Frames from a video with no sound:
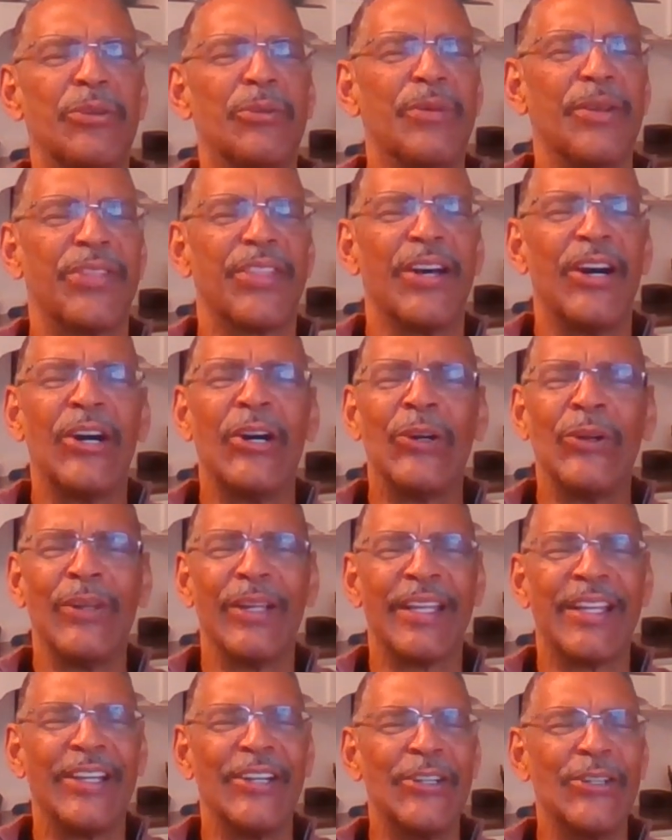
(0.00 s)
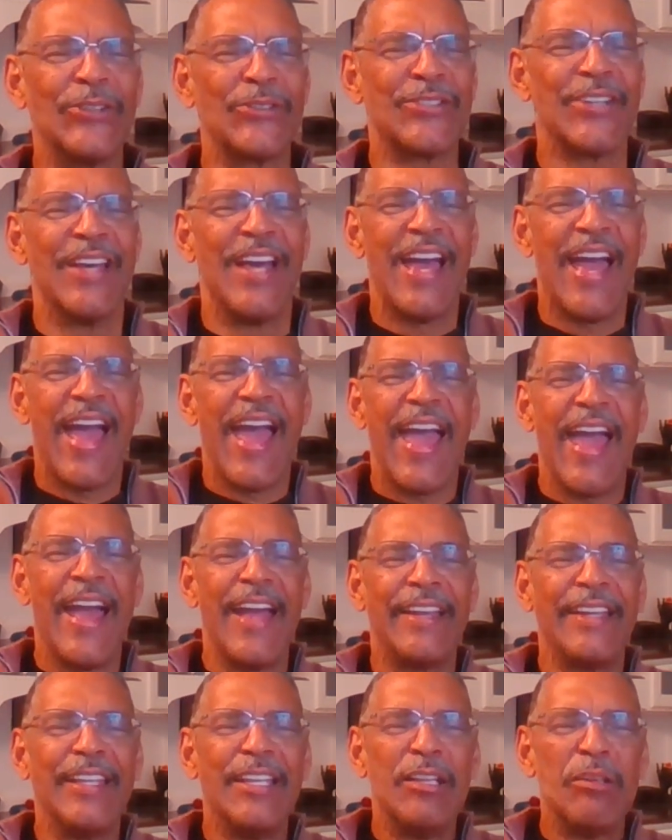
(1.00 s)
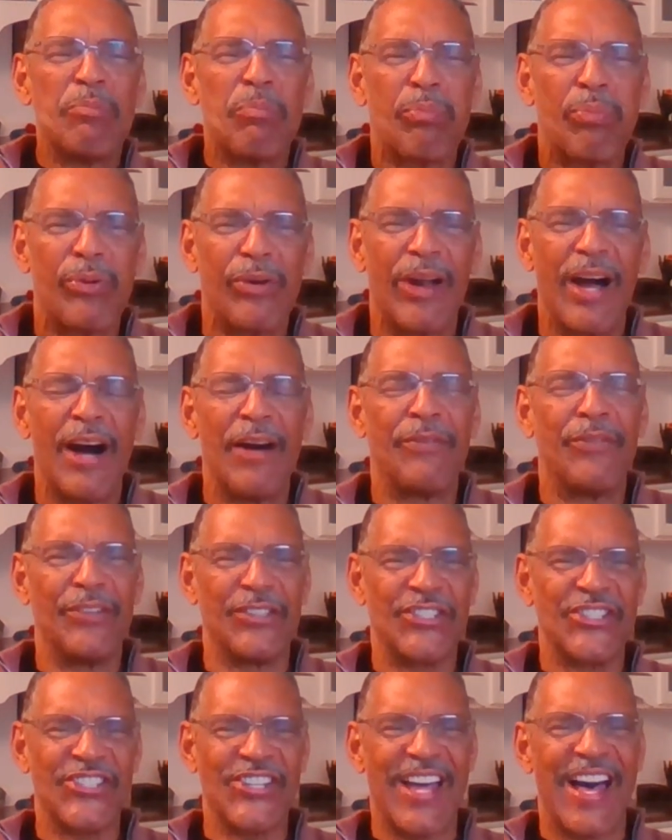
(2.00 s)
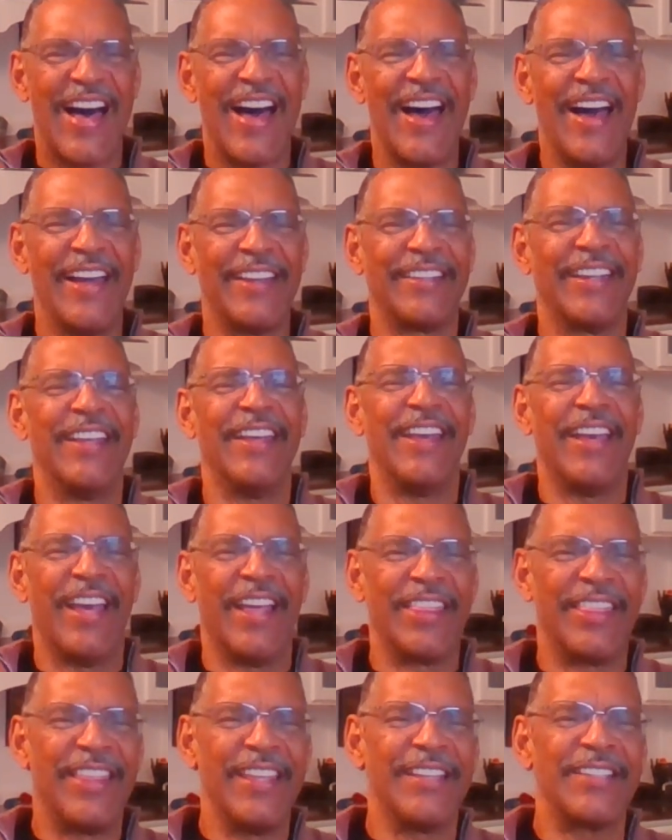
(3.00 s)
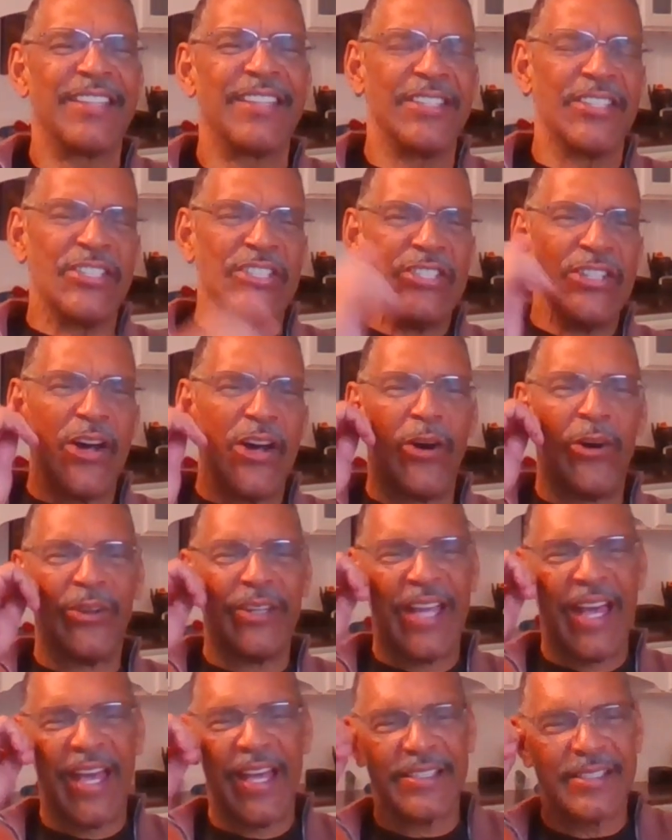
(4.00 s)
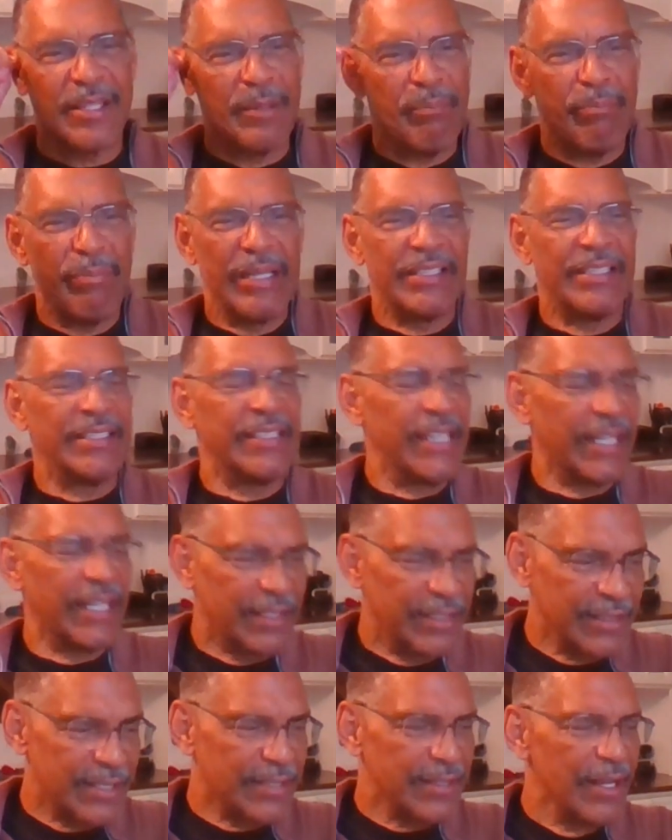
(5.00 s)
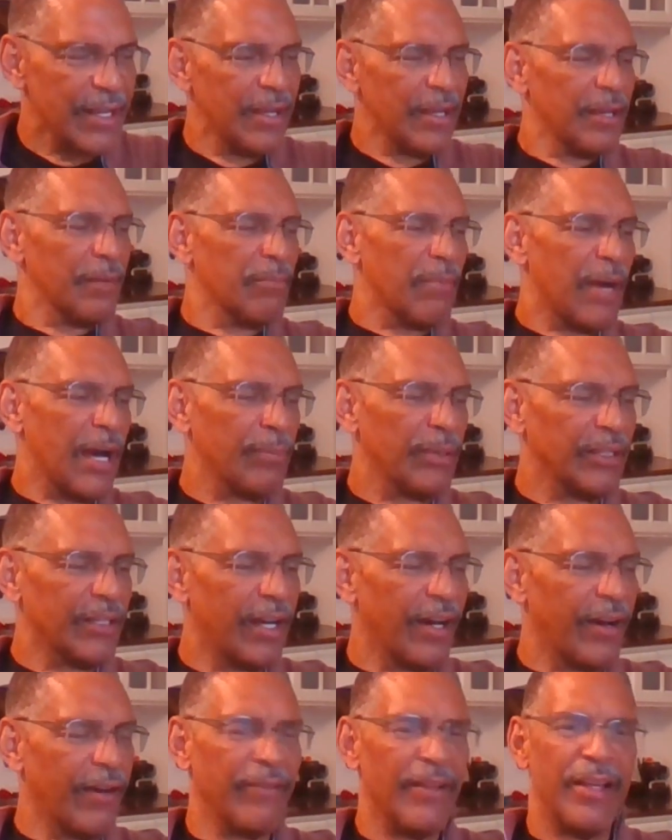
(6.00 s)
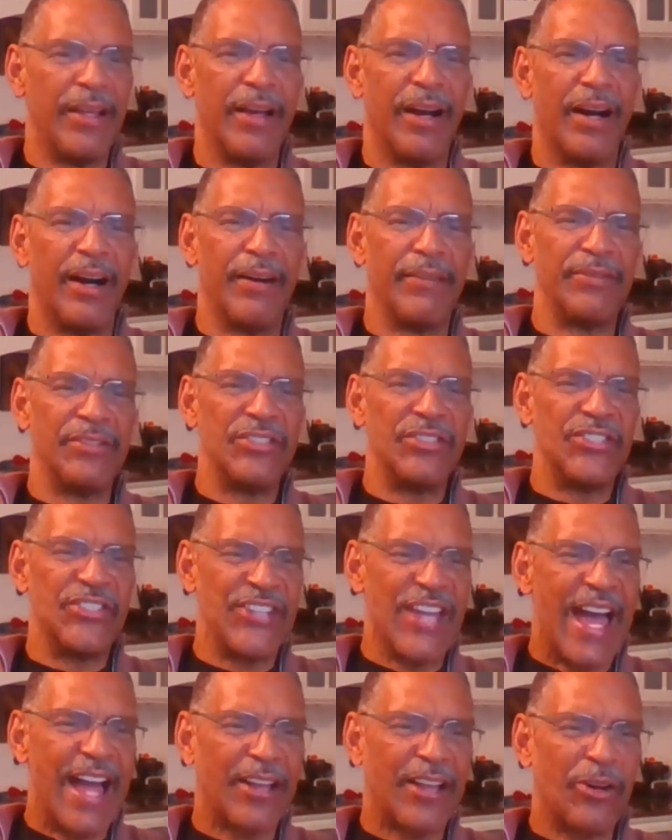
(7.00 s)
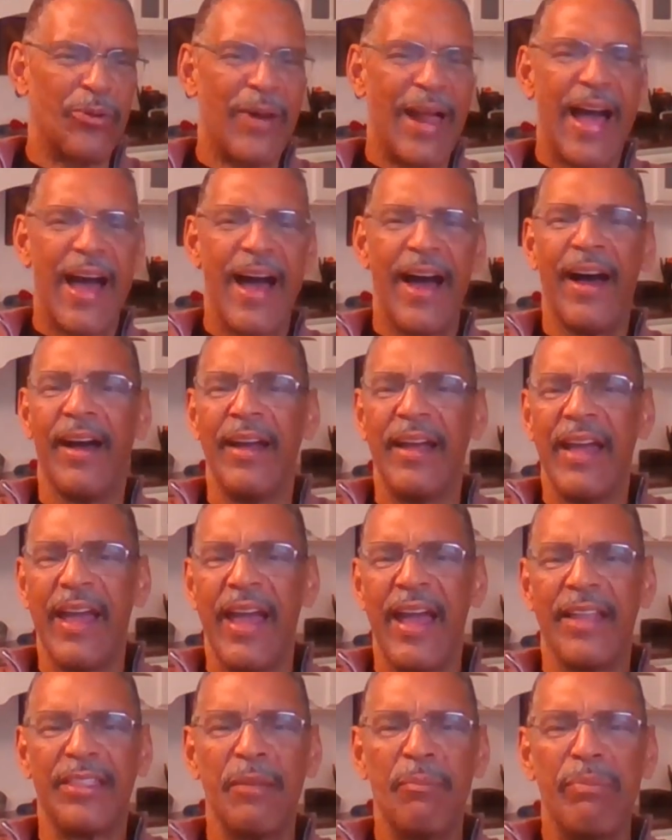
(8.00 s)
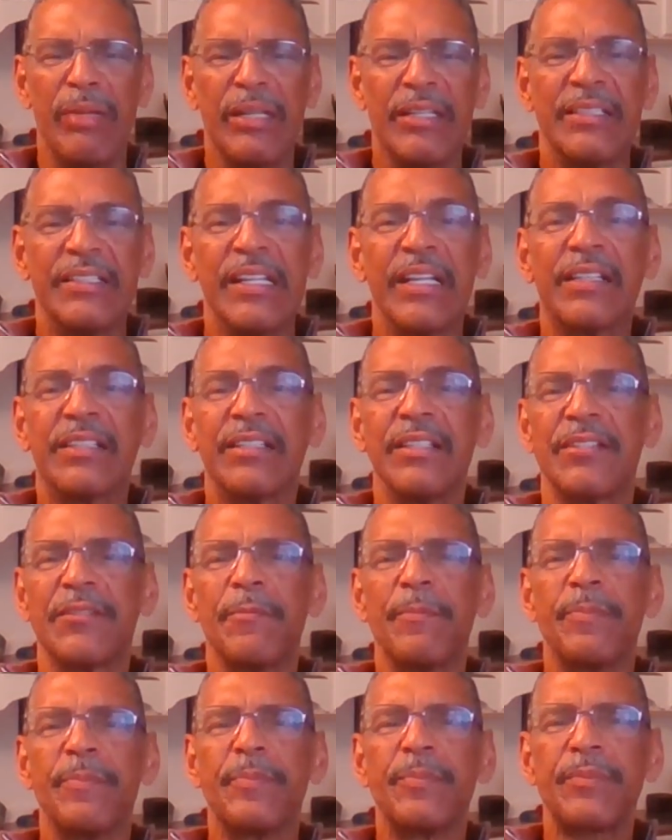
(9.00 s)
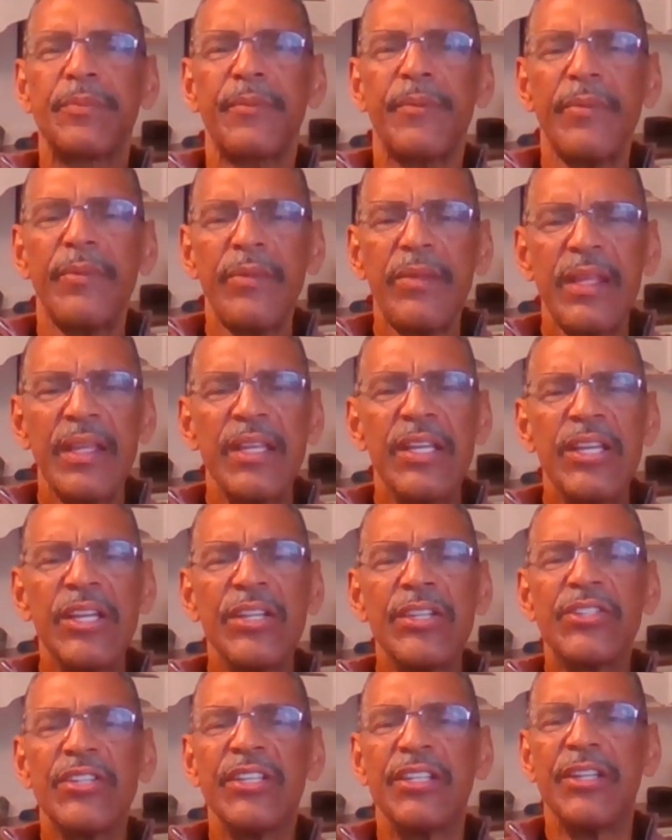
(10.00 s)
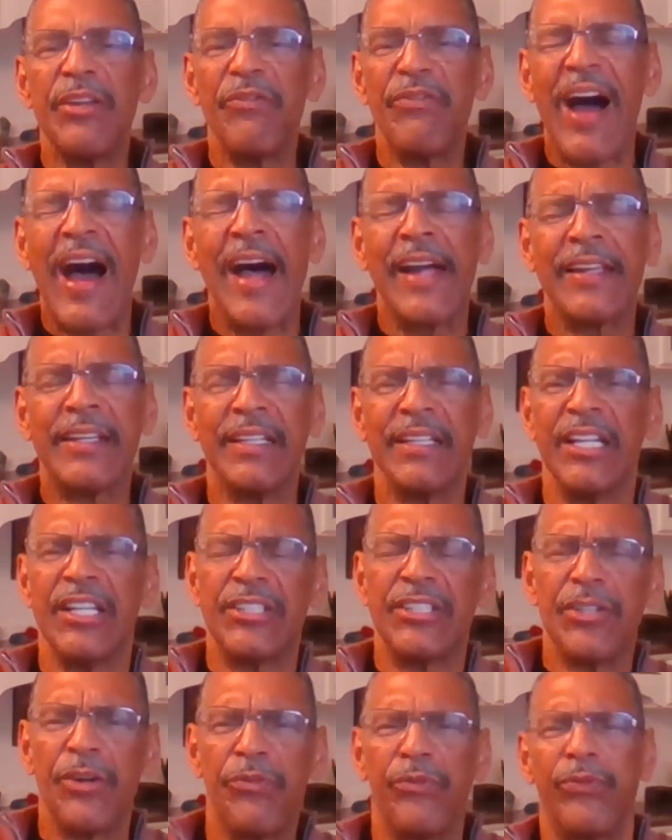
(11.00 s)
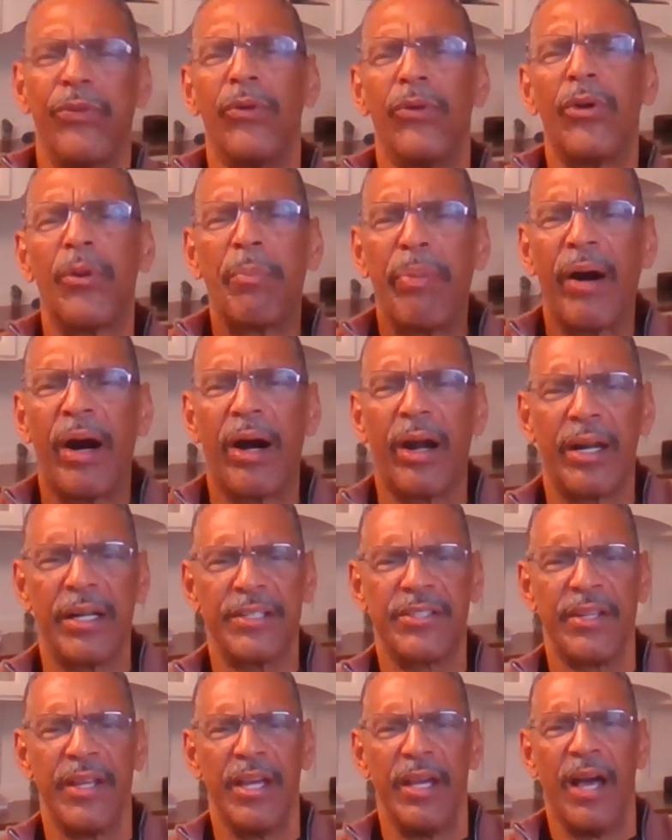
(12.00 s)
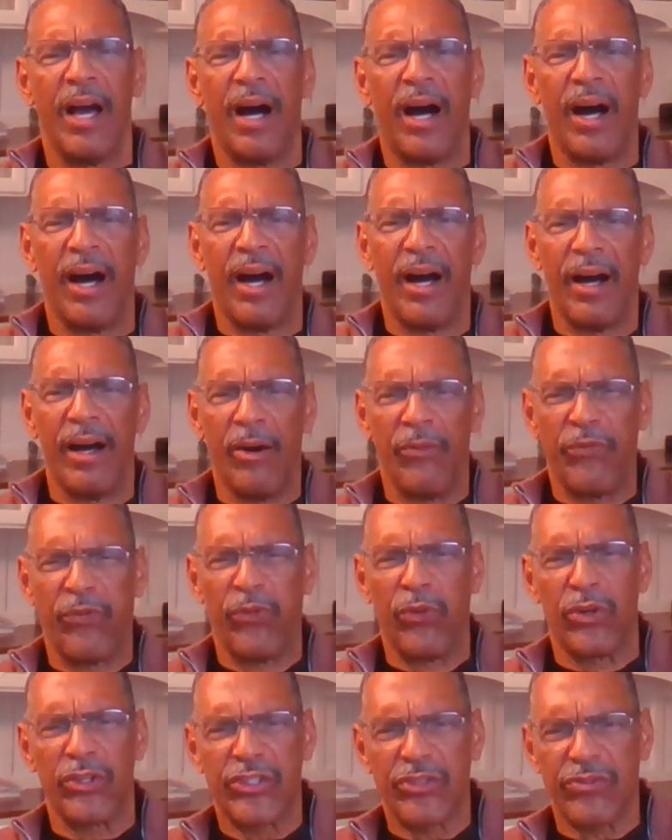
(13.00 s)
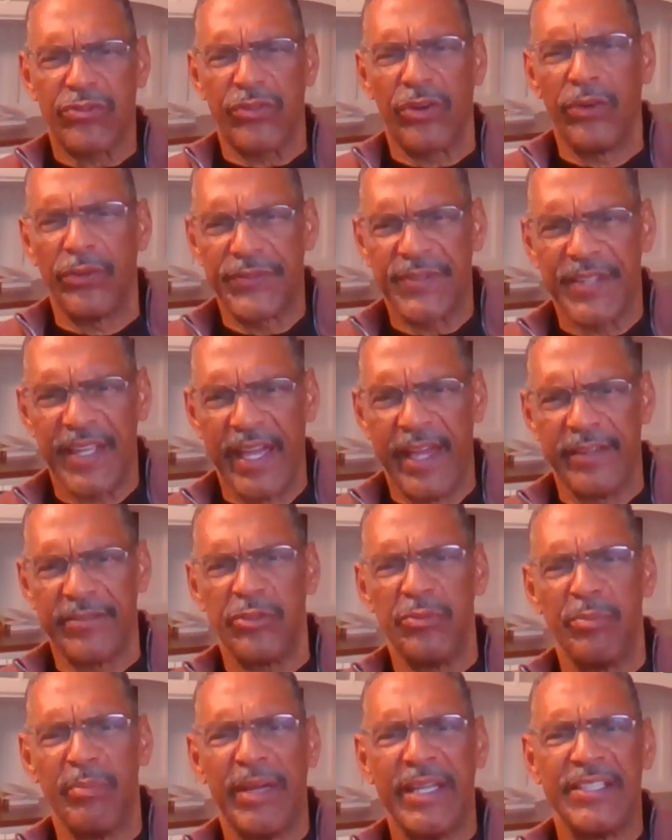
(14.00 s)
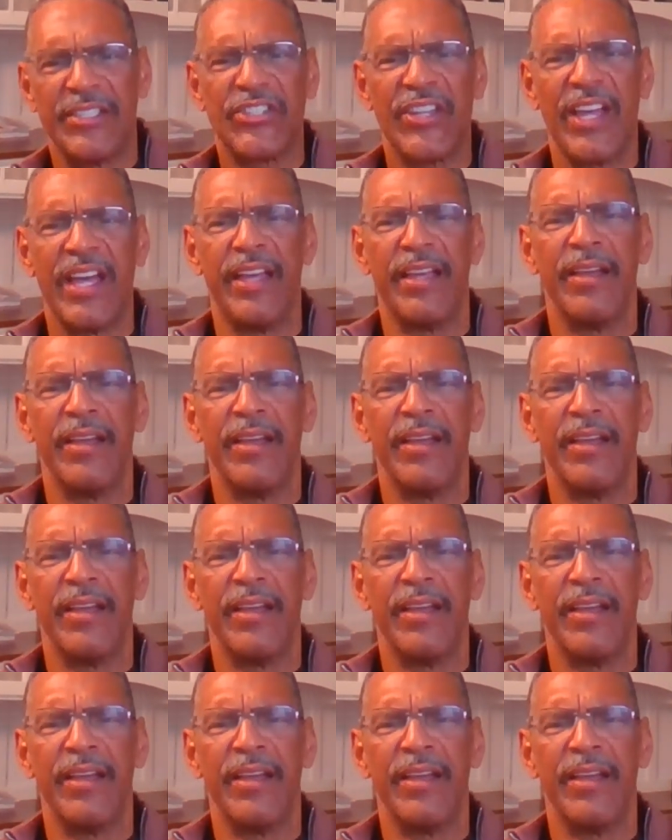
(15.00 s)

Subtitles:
with the Holy Ghost, and he prophesied. And this is known as the Benedictus, my beloved, of Zachariah. And the Benedictus is divided into four parts, four strophes, as you may say.